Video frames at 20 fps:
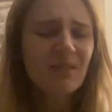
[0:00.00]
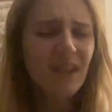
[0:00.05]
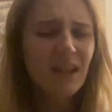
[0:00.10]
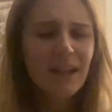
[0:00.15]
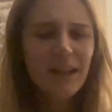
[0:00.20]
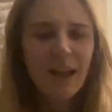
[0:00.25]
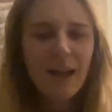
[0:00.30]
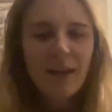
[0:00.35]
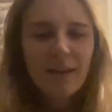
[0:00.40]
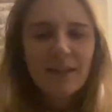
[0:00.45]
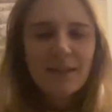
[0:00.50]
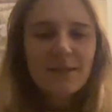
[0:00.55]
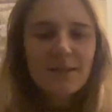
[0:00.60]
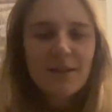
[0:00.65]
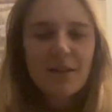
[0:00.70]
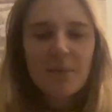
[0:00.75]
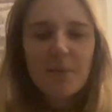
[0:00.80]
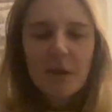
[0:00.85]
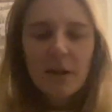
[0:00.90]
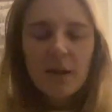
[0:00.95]
yeah, and it's
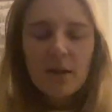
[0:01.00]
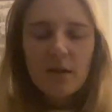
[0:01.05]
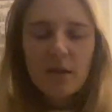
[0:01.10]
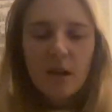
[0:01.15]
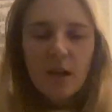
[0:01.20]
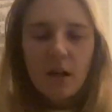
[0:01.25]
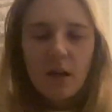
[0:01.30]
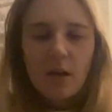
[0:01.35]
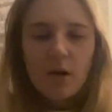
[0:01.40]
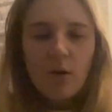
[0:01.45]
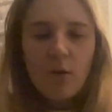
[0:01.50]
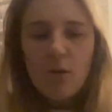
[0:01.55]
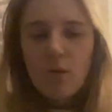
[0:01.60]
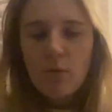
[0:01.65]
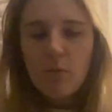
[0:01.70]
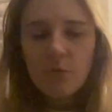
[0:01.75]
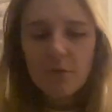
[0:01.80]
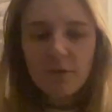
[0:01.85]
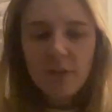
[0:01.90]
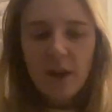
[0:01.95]
coming at a
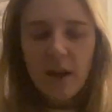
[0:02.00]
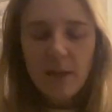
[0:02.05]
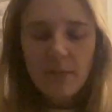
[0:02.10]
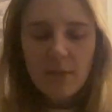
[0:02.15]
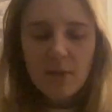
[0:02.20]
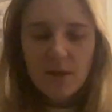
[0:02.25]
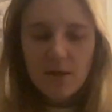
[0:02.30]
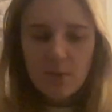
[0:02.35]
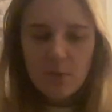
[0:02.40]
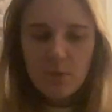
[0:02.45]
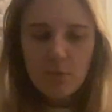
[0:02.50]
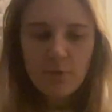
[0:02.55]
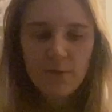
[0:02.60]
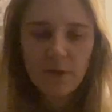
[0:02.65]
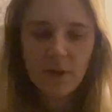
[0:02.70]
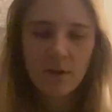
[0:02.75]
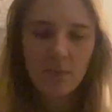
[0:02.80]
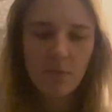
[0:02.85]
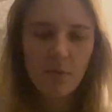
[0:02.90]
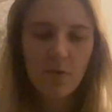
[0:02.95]
horrible time because we're
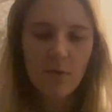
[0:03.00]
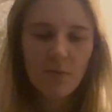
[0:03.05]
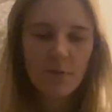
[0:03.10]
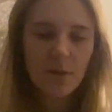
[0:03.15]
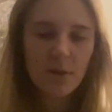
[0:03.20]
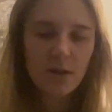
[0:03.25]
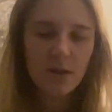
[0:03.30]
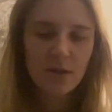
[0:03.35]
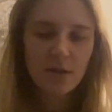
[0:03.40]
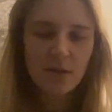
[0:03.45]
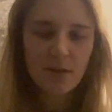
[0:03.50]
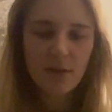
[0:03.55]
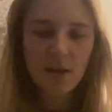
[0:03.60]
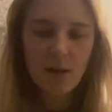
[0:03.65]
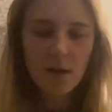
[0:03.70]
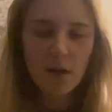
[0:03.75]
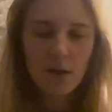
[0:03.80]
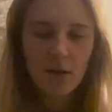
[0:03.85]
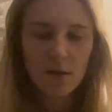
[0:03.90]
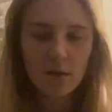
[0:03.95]
moving apartments,
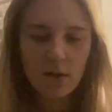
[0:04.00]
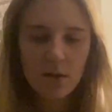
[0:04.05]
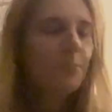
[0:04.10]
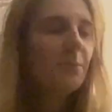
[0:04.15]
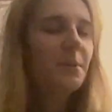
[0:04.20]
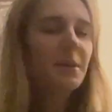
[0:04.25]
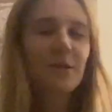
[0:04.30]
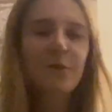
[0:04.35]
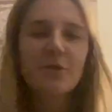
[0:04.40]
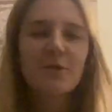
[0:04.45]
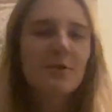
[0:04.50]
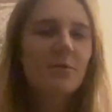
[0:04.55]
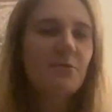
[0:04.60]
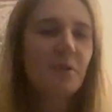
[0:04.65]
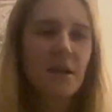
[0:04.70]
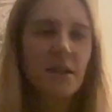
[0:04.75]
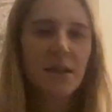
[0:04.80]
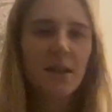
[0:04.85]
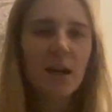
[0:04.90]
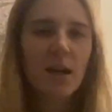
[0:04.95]
but there isn't a
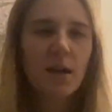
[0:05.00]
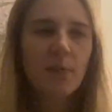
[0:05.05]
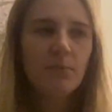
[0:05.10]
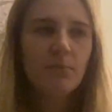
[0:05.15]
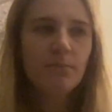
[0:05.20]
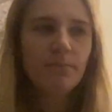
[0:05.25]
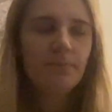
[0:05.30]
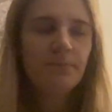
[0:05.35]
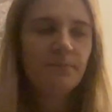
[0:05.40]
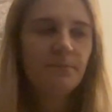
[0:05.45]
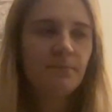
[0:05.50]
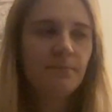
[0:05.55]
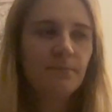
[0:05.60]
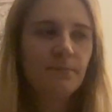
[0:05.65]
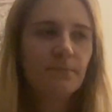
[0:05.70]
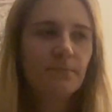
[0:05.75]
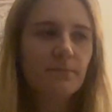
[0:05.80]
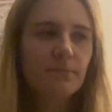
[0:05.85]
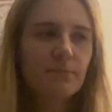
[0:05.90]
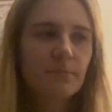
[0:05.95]
right time.
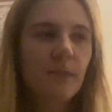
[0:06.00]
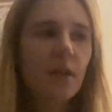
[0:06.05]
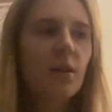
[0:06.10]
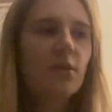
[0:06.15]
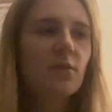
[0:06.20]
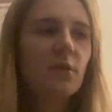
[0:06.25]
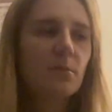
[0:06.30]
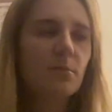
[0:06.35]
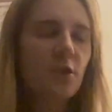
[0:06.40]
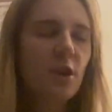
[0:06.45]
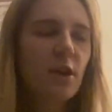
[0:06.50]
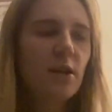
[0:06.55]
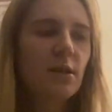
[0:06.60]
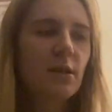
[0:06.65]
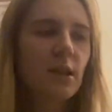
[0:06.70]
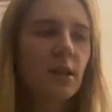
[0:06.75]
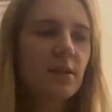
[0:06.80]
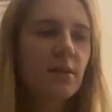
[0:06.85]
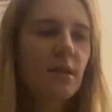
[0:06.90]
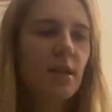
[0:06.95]
So I'm trying
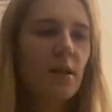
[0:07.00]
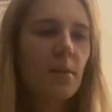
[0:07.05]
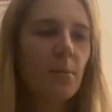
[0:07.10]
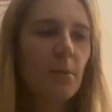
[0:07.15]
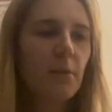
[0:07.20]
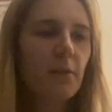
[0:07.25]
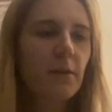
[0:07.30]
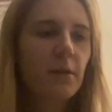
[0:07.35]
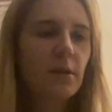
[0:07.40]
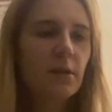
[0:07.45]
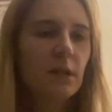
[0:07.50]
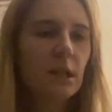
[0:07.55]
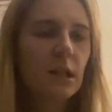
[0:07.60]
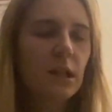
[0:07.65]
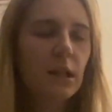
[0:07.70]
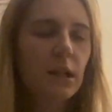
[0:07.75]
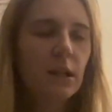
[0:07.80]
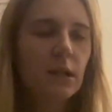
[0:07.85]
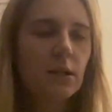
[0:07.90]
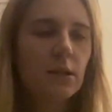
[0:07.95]
to stay above it
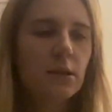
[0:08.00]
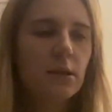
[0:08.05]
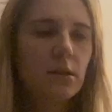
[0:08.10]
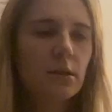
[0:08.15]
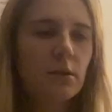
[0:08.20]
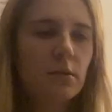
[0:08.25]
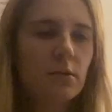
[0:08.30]
and